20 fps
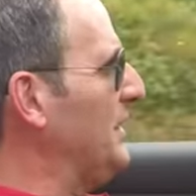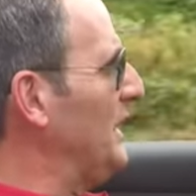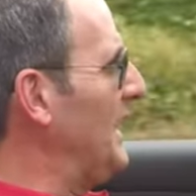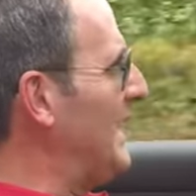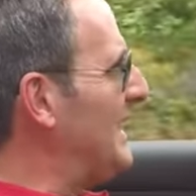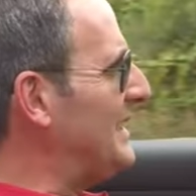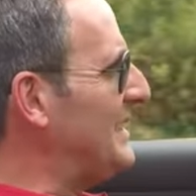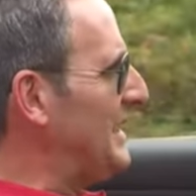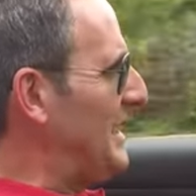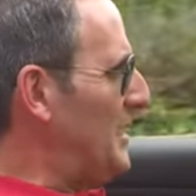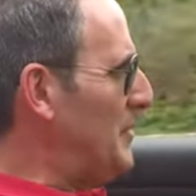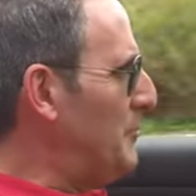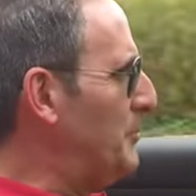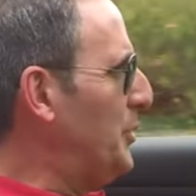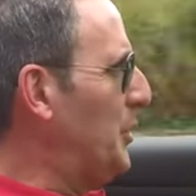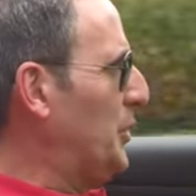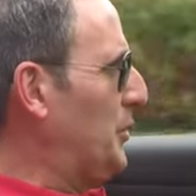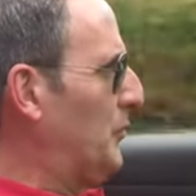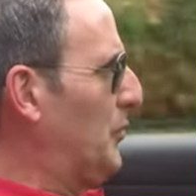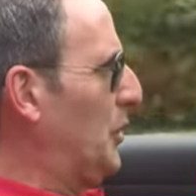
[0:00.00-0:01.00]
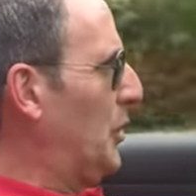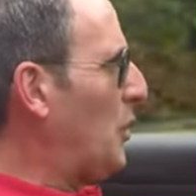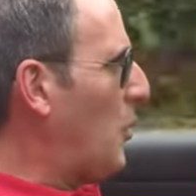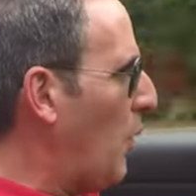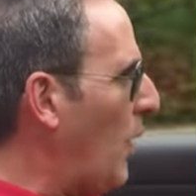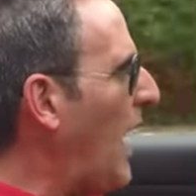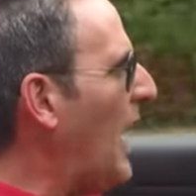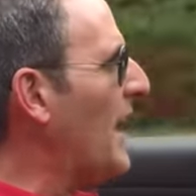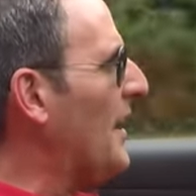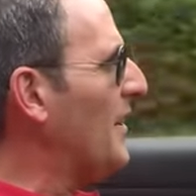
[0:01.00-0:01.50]
less input
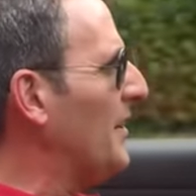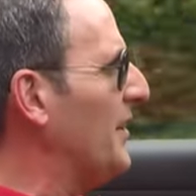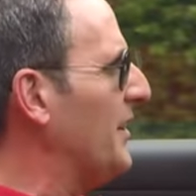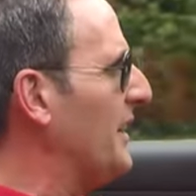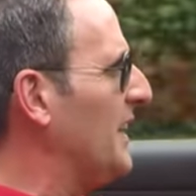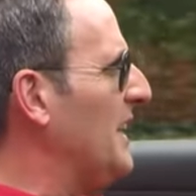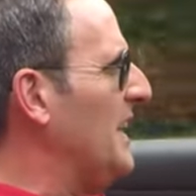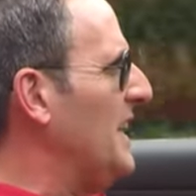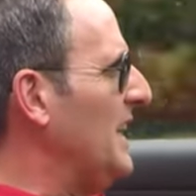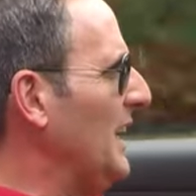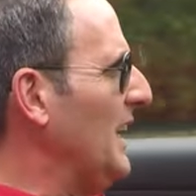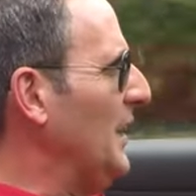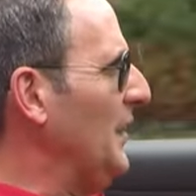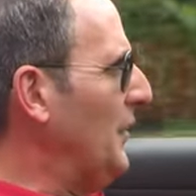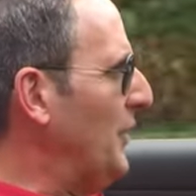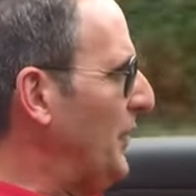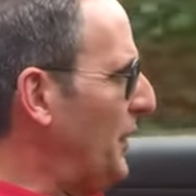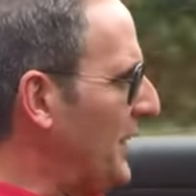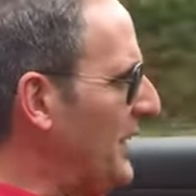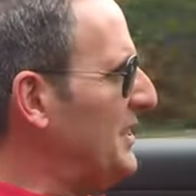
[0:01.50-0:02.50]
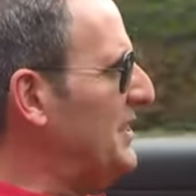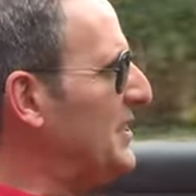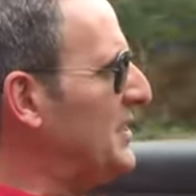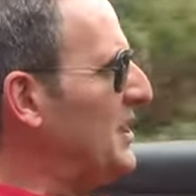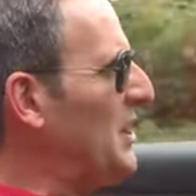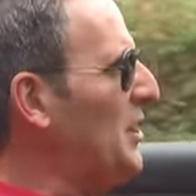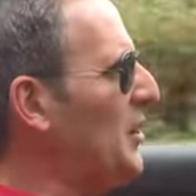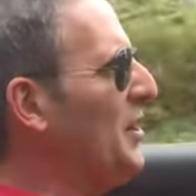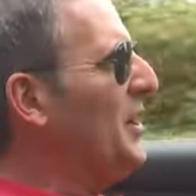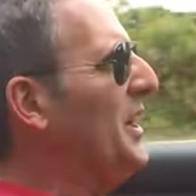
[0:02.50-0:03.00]
required in this
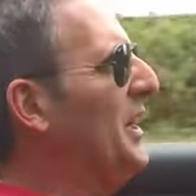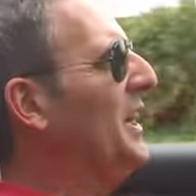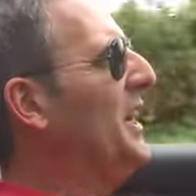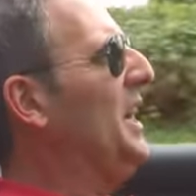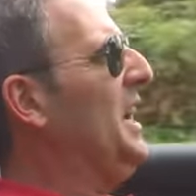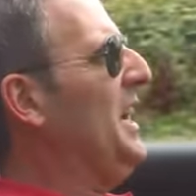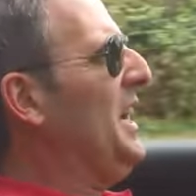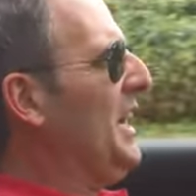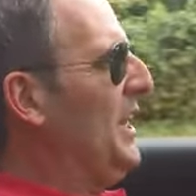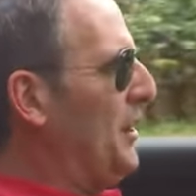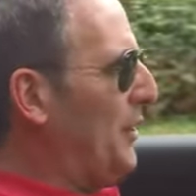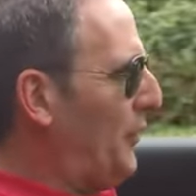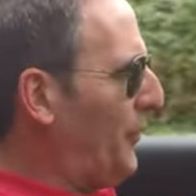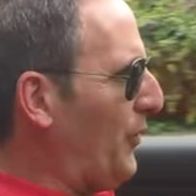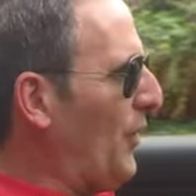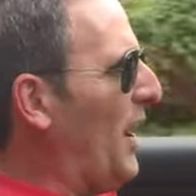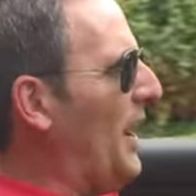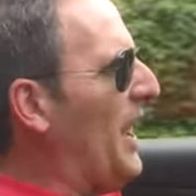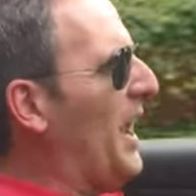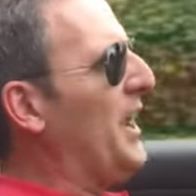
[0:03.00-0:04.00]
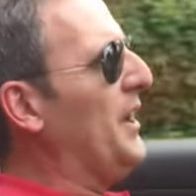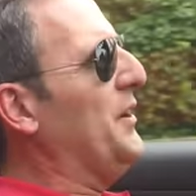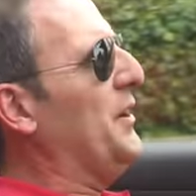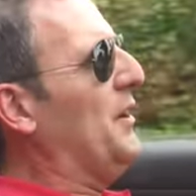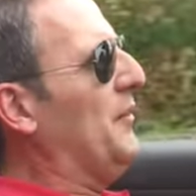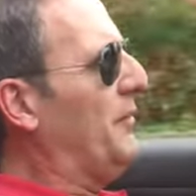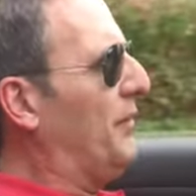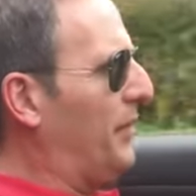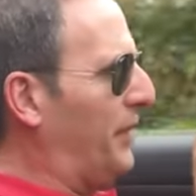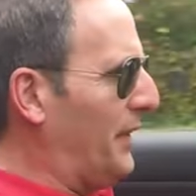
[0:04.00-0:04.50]
steering in the front end
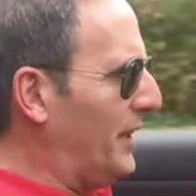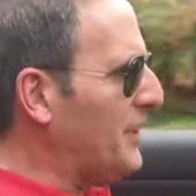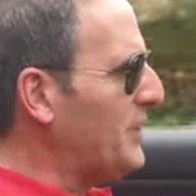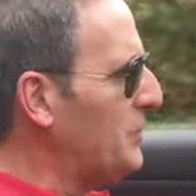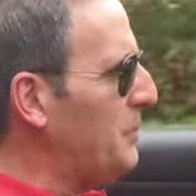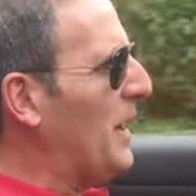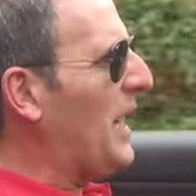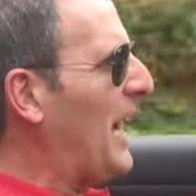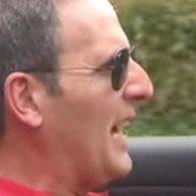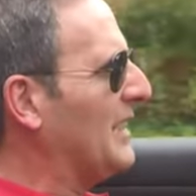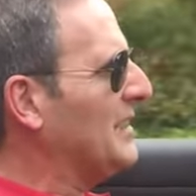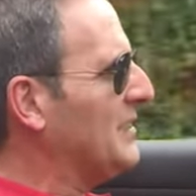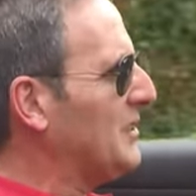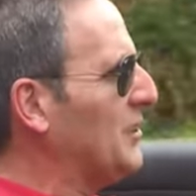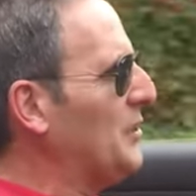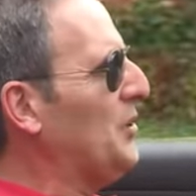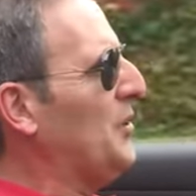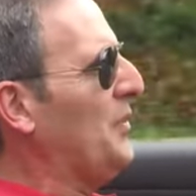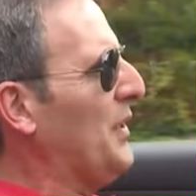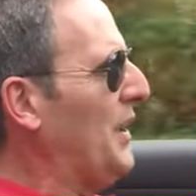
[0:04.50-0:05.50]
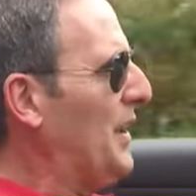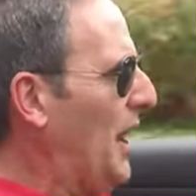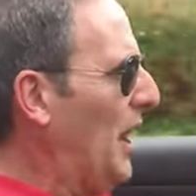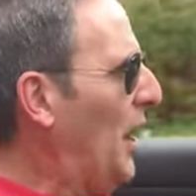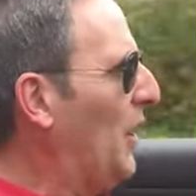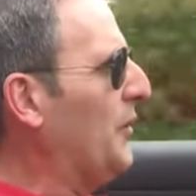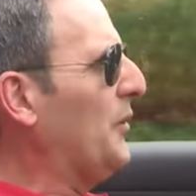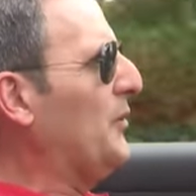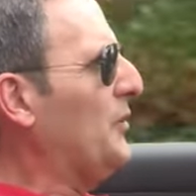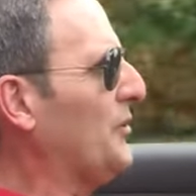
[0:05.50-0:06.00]
of this Boxster than
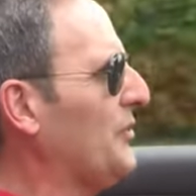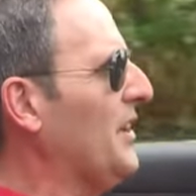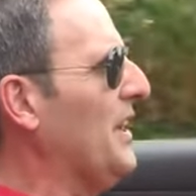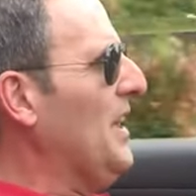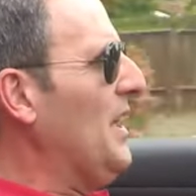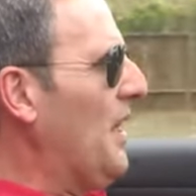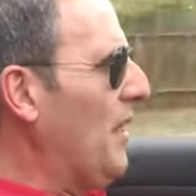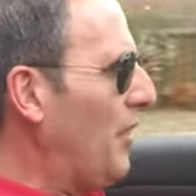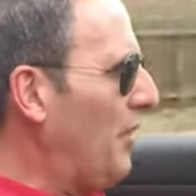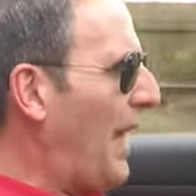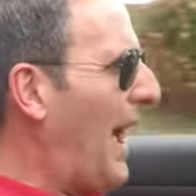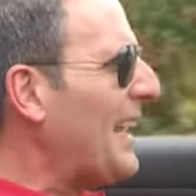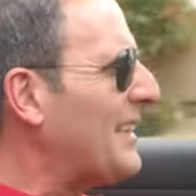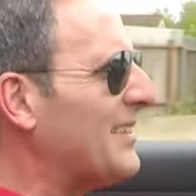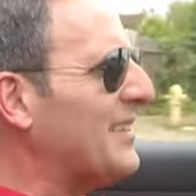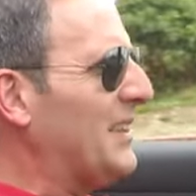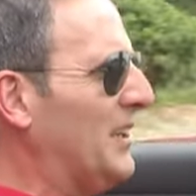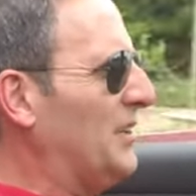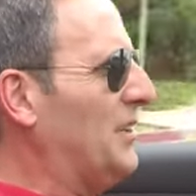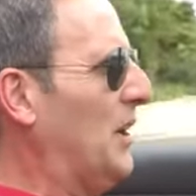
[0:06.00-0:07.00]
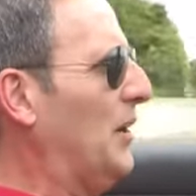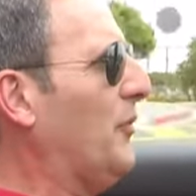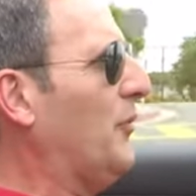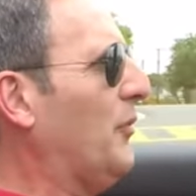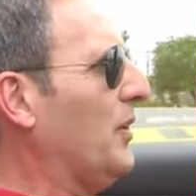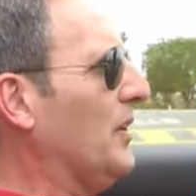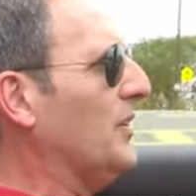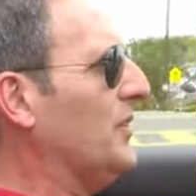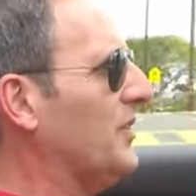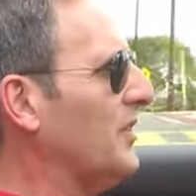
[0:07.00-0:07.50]
others. That's the
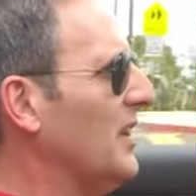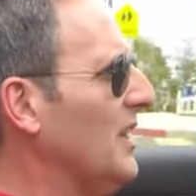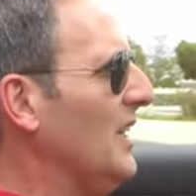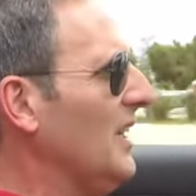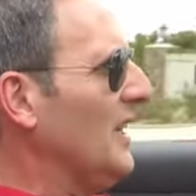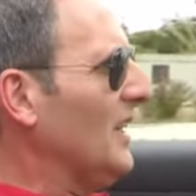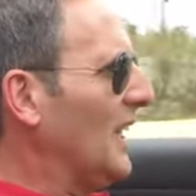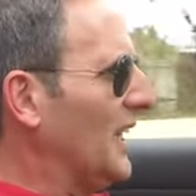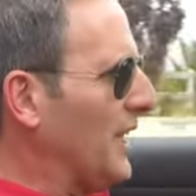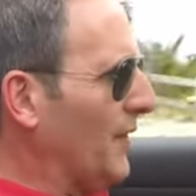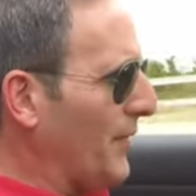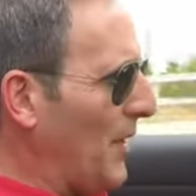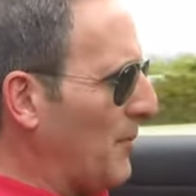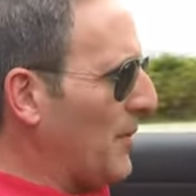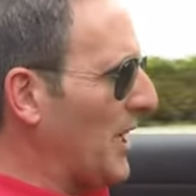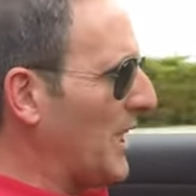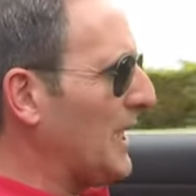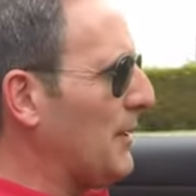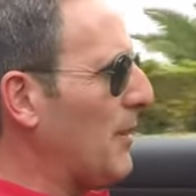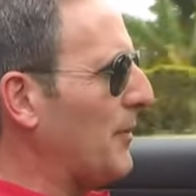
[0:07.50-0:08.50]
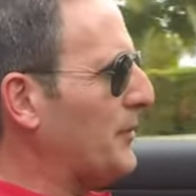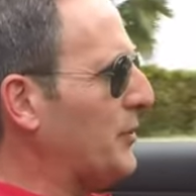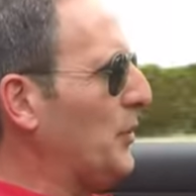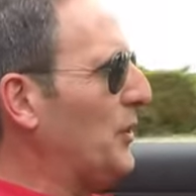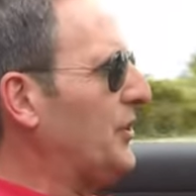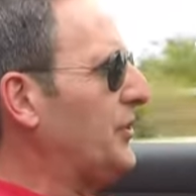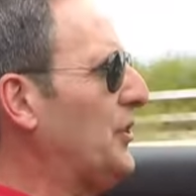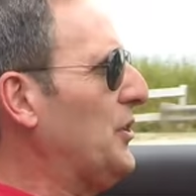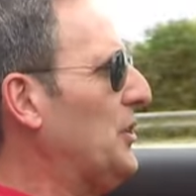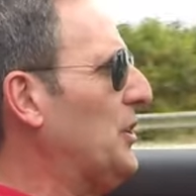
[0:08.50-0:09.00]
difference. Like if I'm gonna come up to
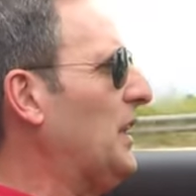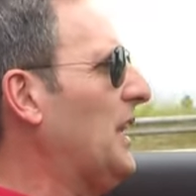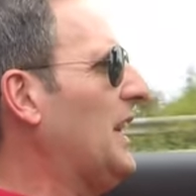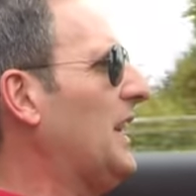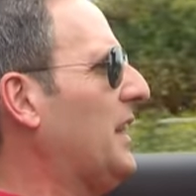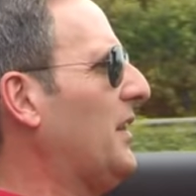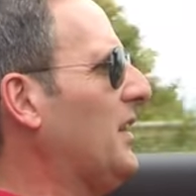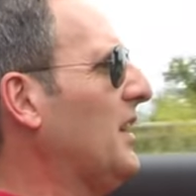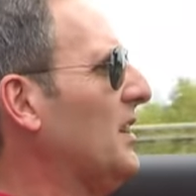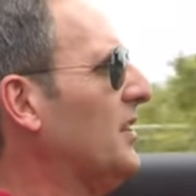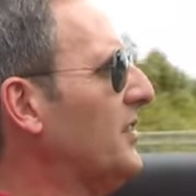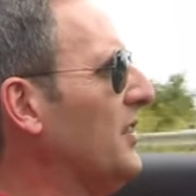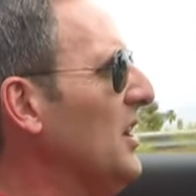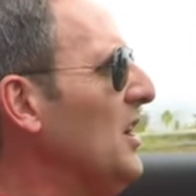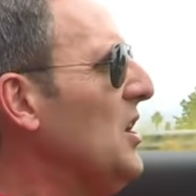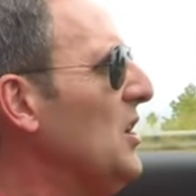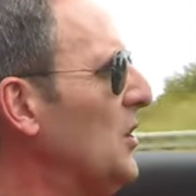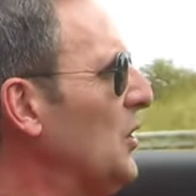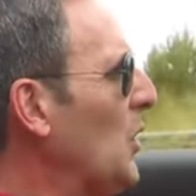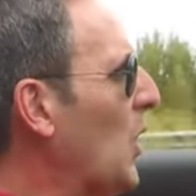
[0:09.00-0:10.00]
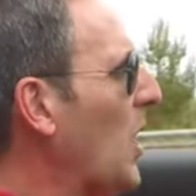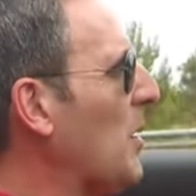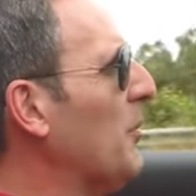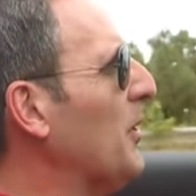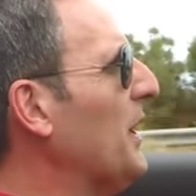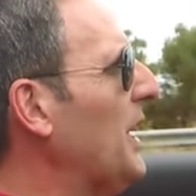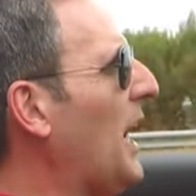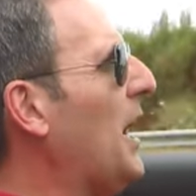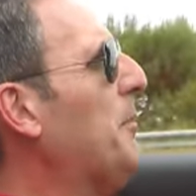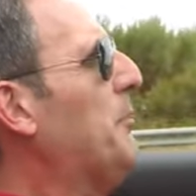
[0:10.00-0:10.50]
a turn like this,
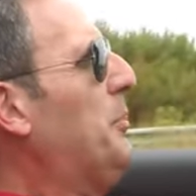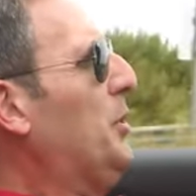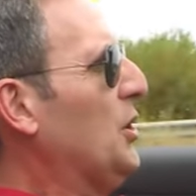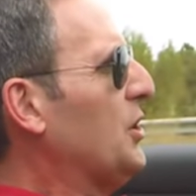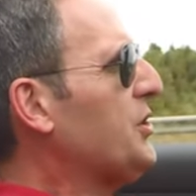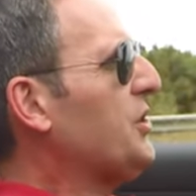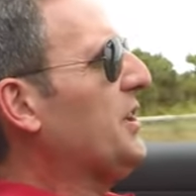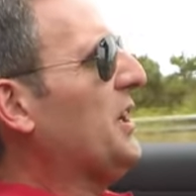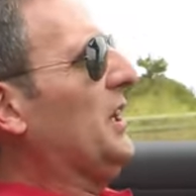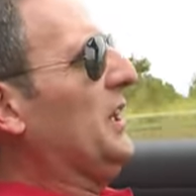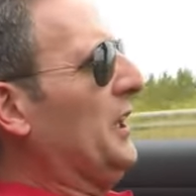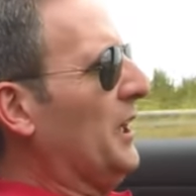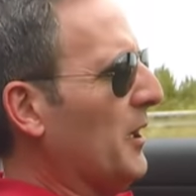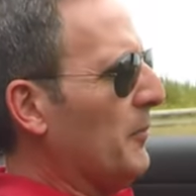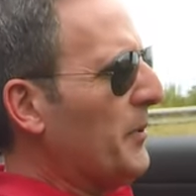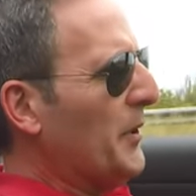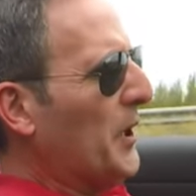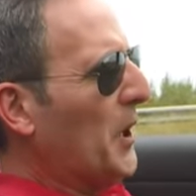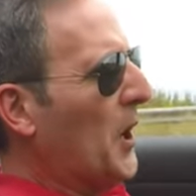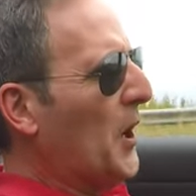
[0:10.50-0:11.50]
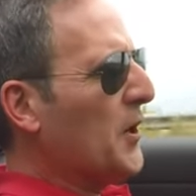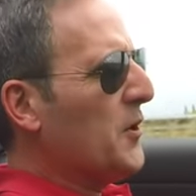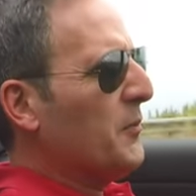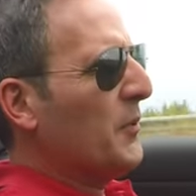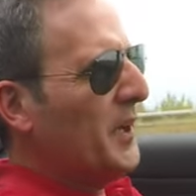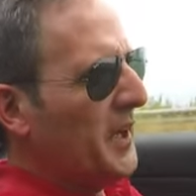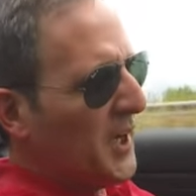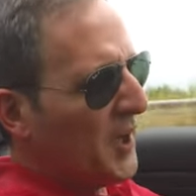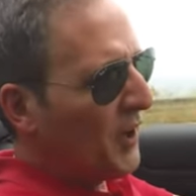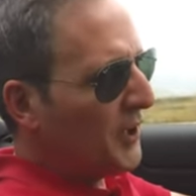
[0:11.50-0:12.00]
normally I'd push in a little bit harder,
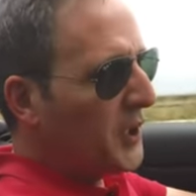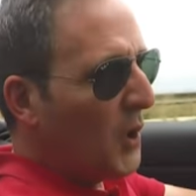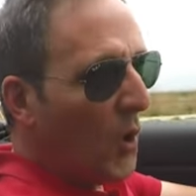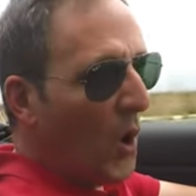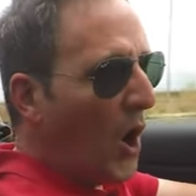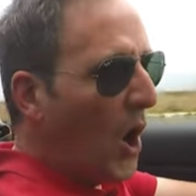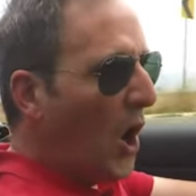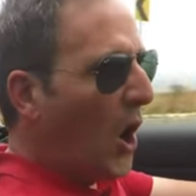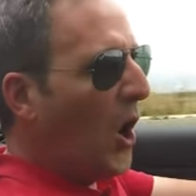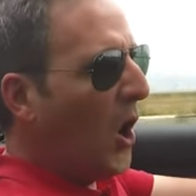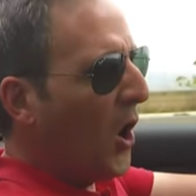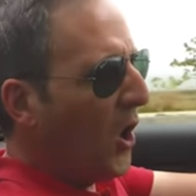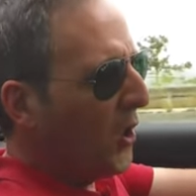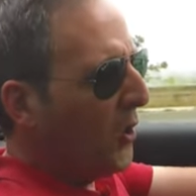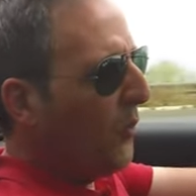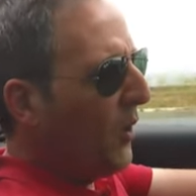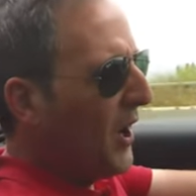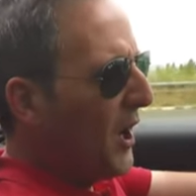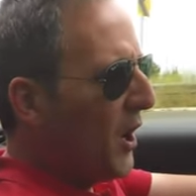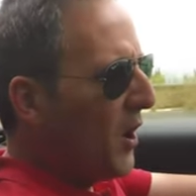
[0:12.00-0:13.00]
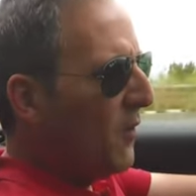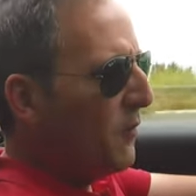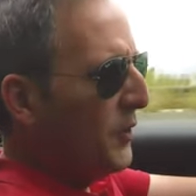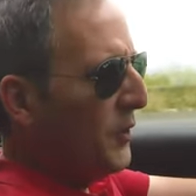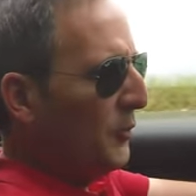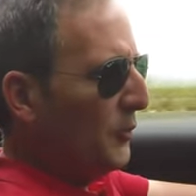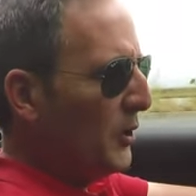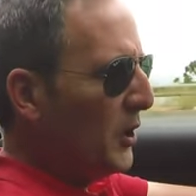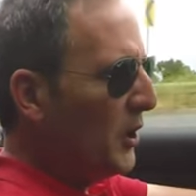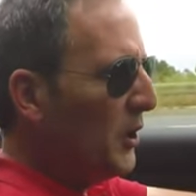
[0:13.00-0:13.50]
but here I'd go all the way over
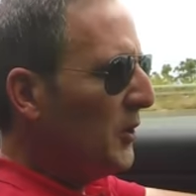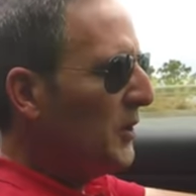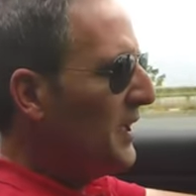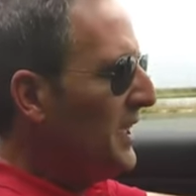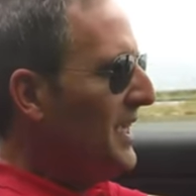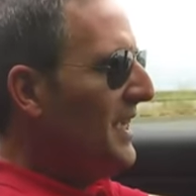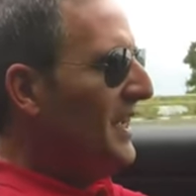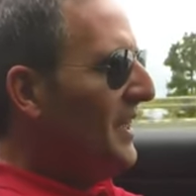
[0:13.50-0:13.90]
the road.